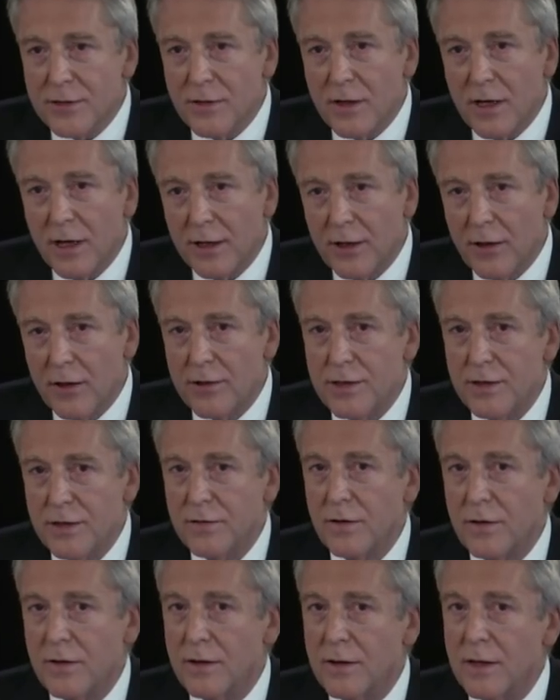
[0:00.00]
cardiologist
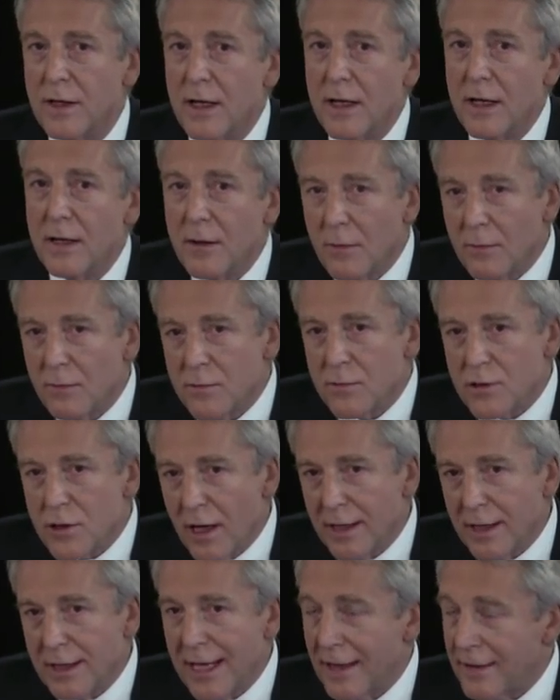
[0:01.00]
can try
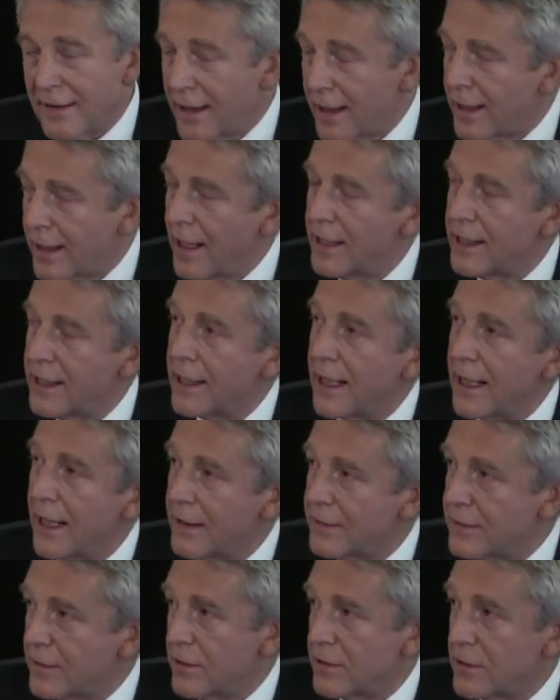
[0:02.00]
and get their guiding
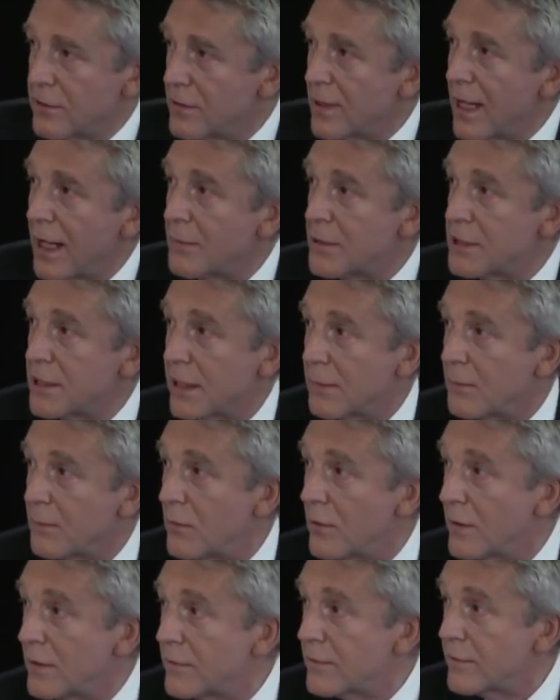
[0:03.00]
catheter through that particular
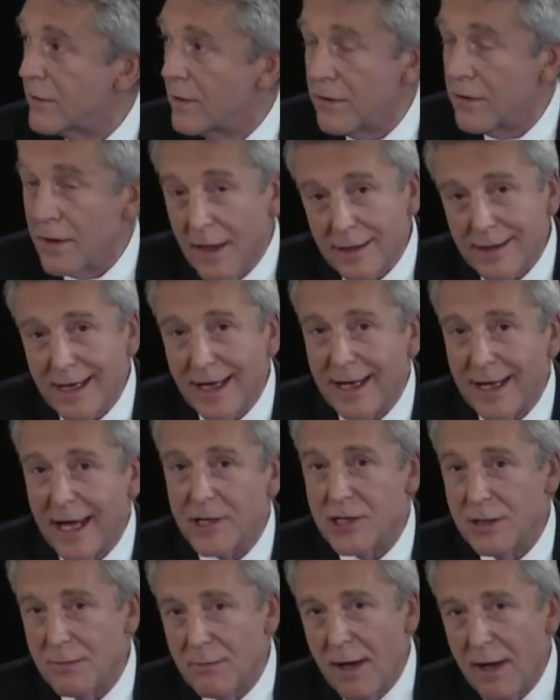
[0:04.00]
point. So that
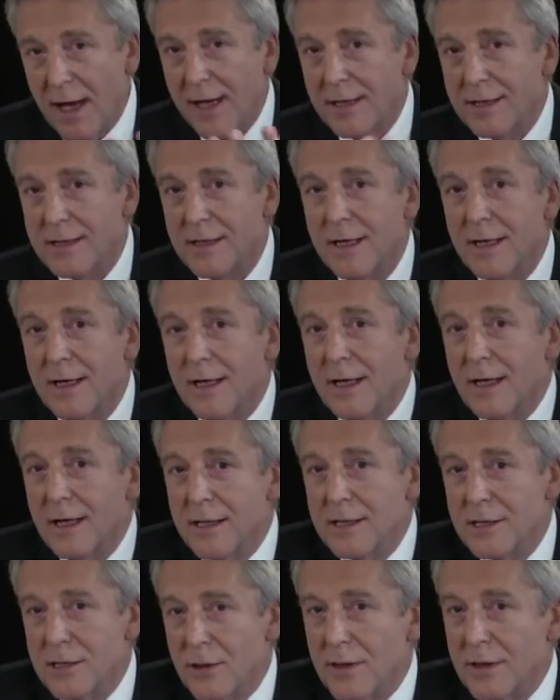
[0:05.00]
actually made
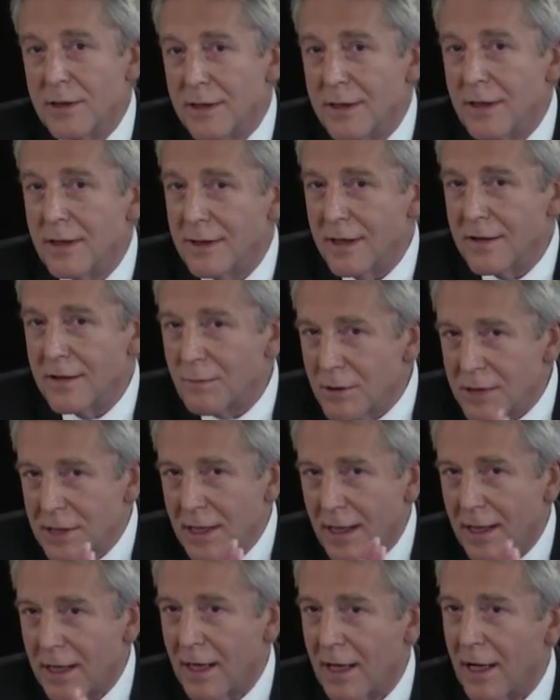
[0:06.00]
doing this
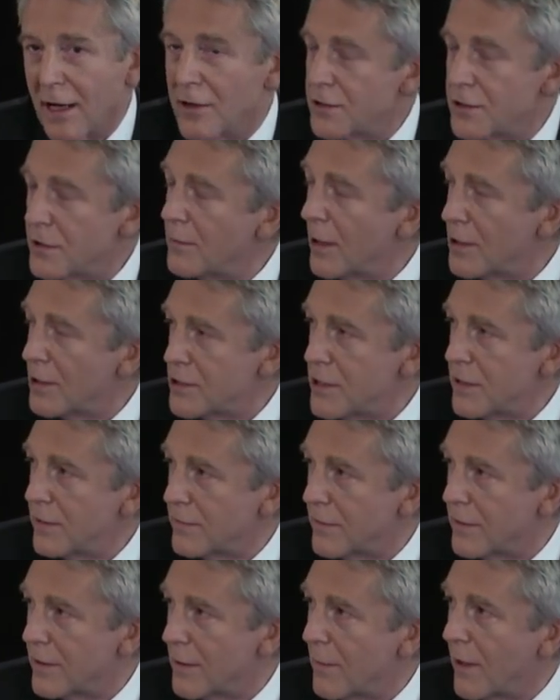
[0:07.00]
particular closure much
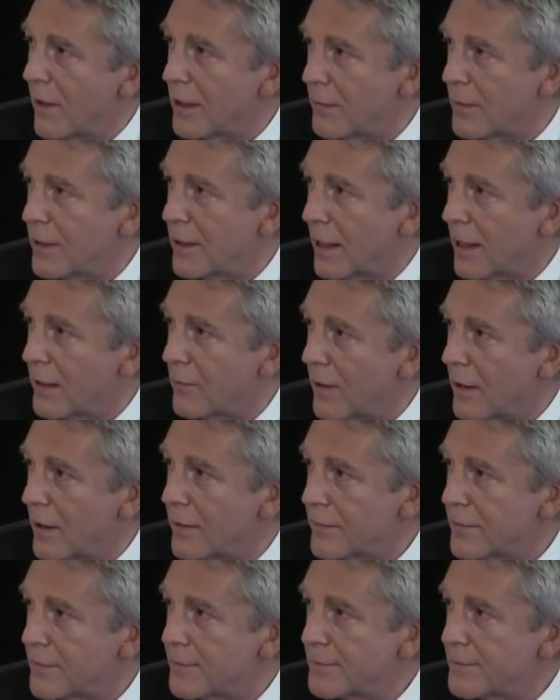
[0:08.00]
easier than it might have been otherwise.